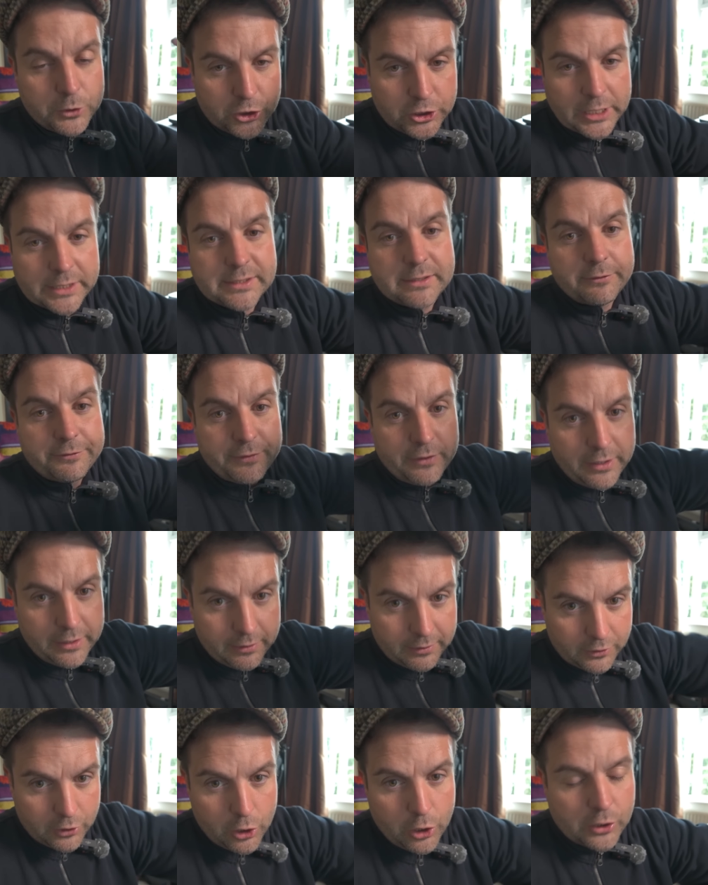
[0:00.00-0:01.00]
would justify
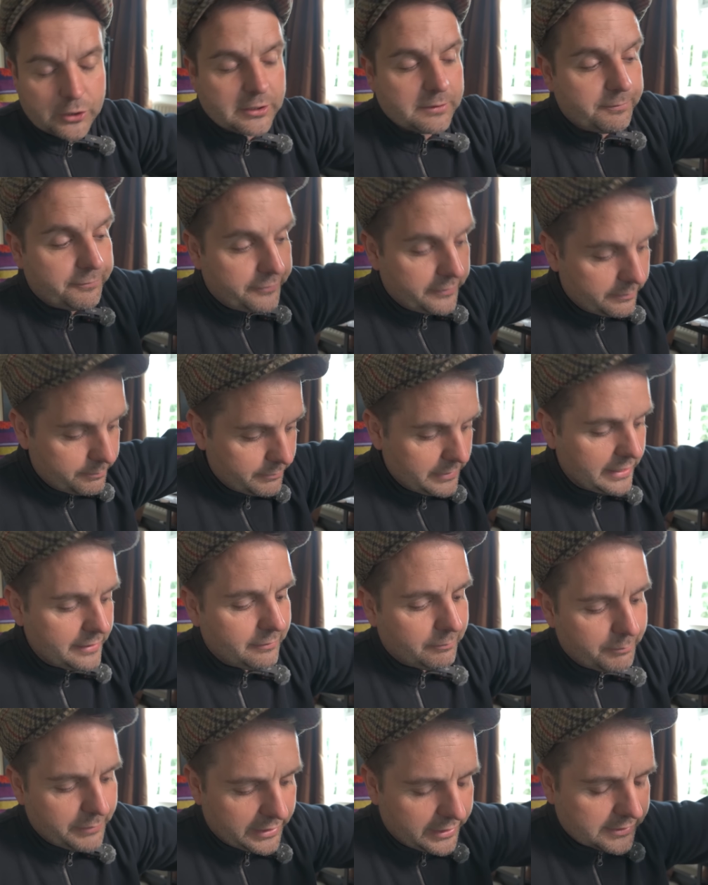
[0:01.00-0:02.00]
the cost for,
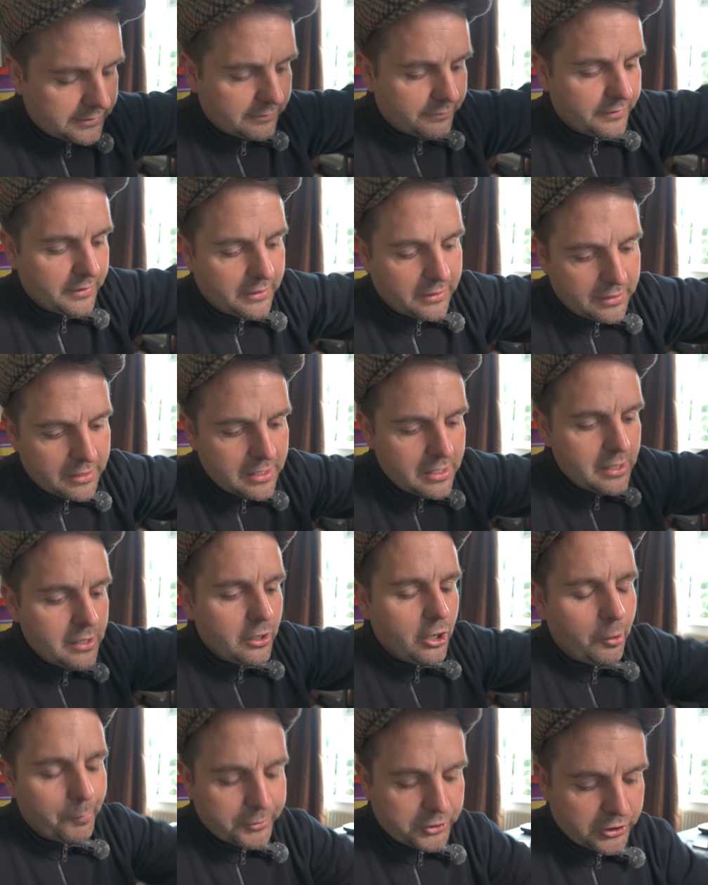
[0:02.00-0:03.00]
and because of the
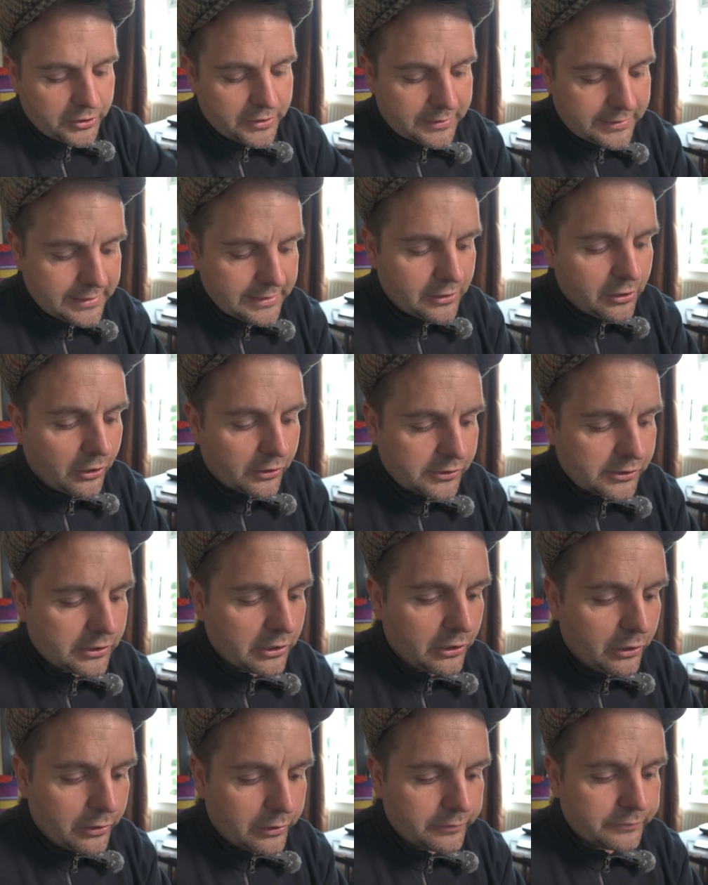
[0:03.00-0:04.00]
opportunity cost
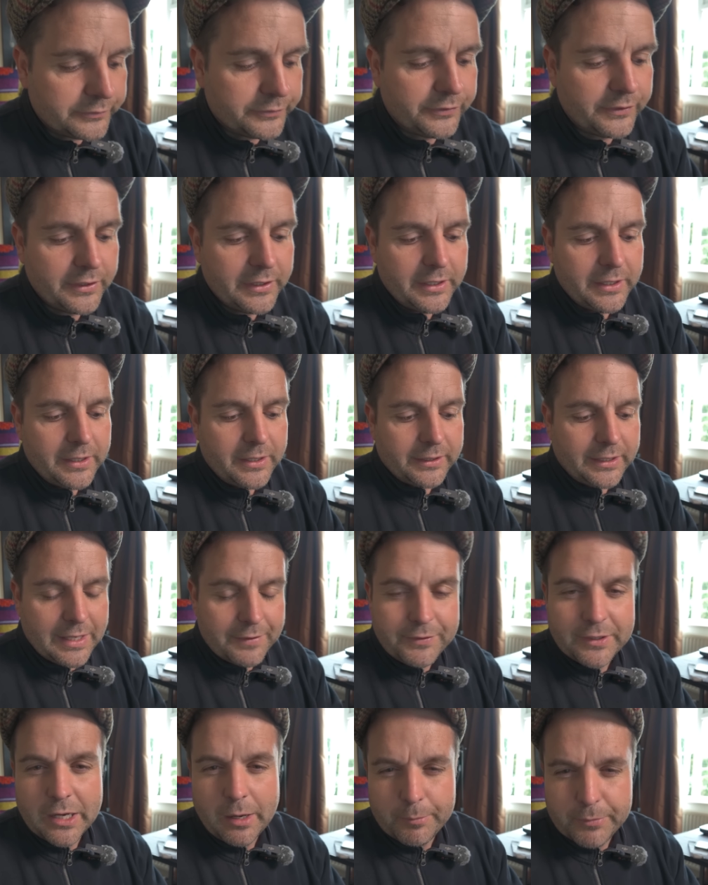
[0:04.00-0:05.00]
of
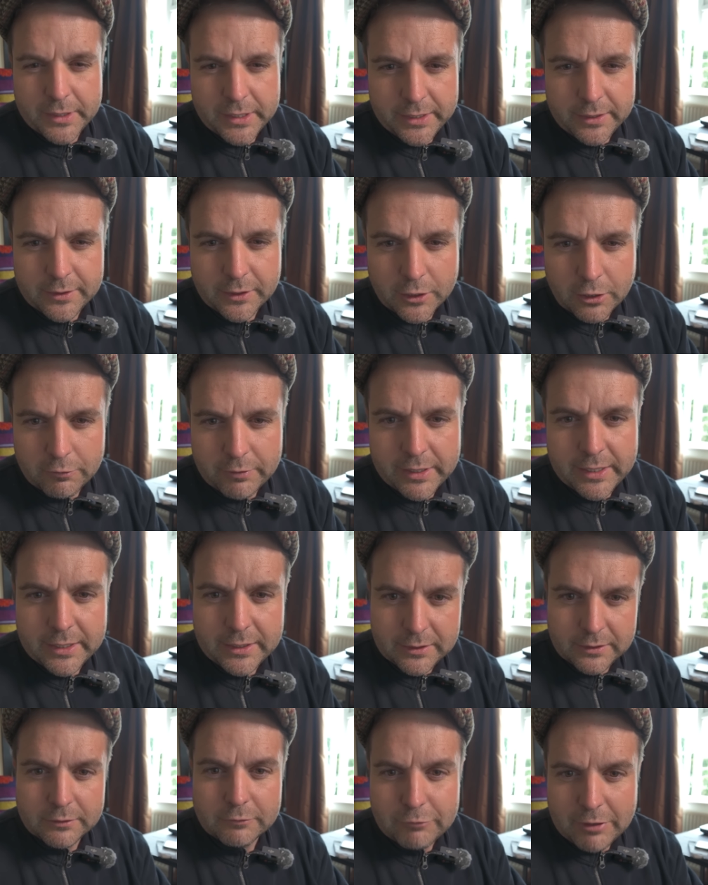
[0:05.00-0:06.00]
giving up the, the
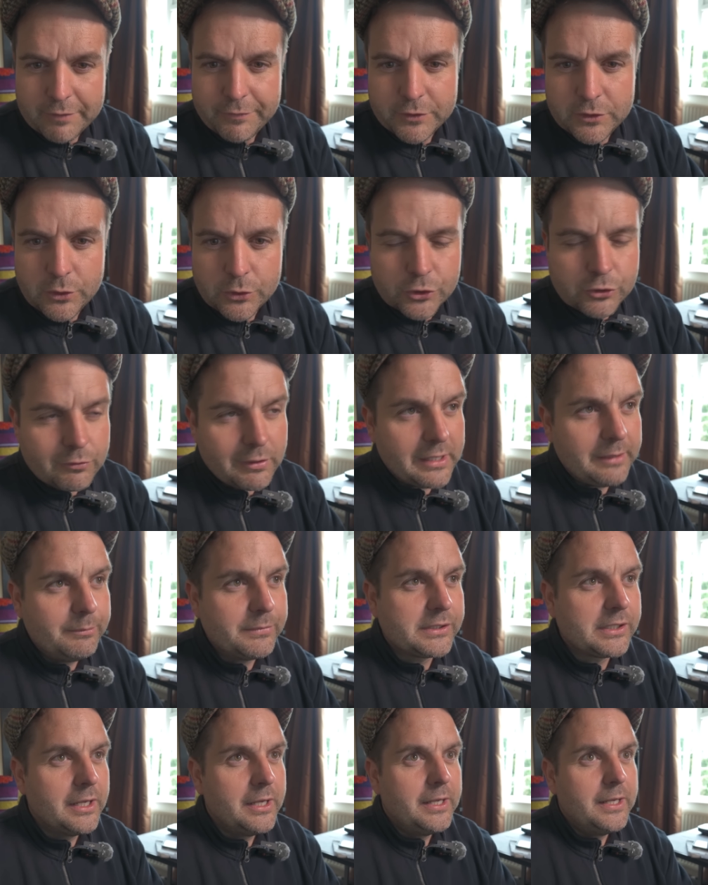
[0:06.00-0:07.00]
Korean revenue
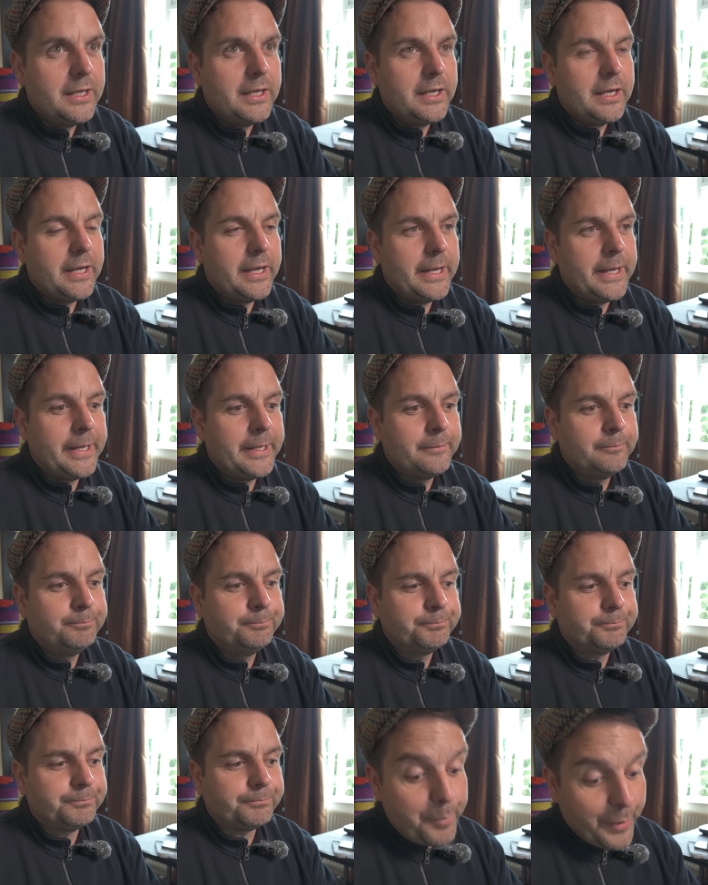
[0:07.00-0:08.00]
streams.
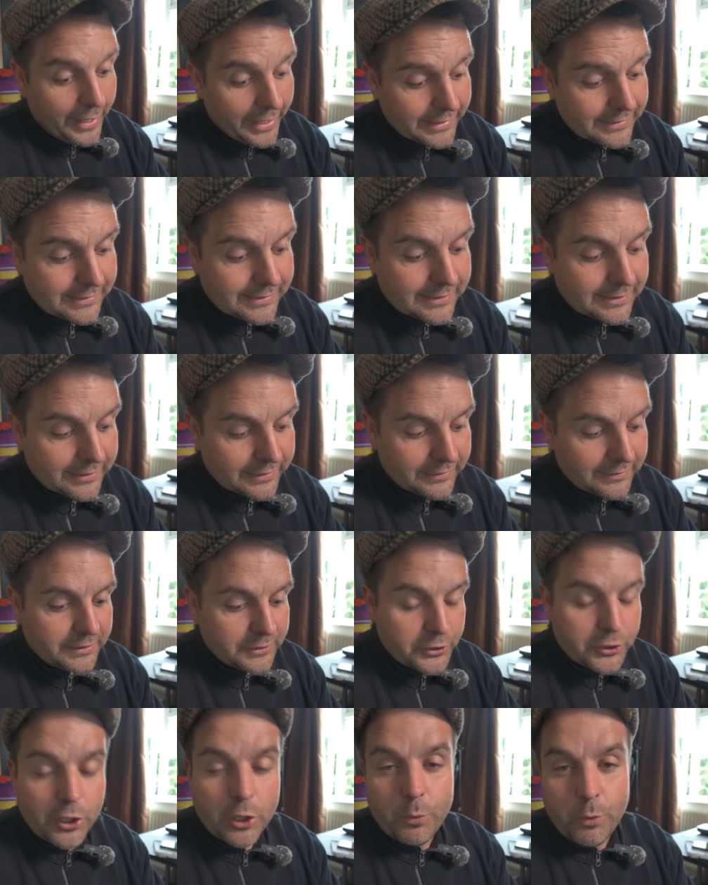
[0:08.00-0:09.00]
Um, but
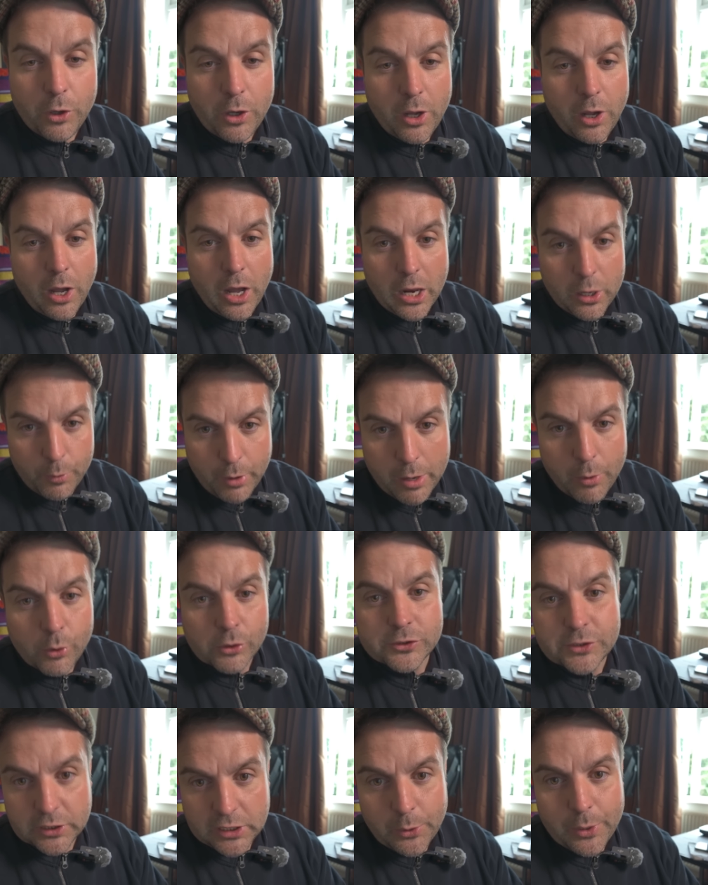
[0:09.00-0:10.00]
you know what? I'll, I'll
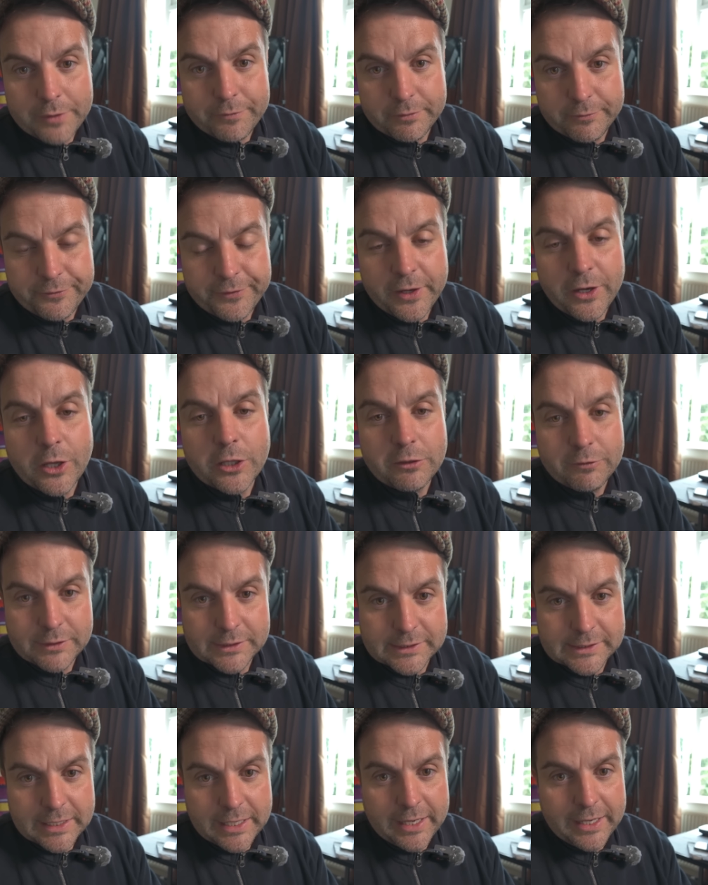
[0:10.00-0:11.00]
also go even further
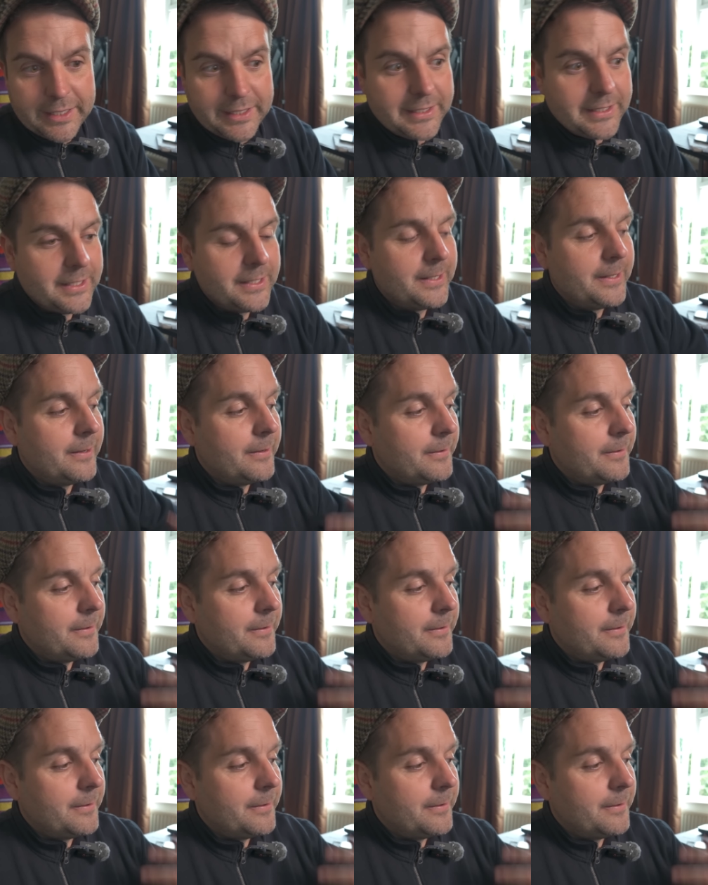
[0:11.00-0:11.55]
and say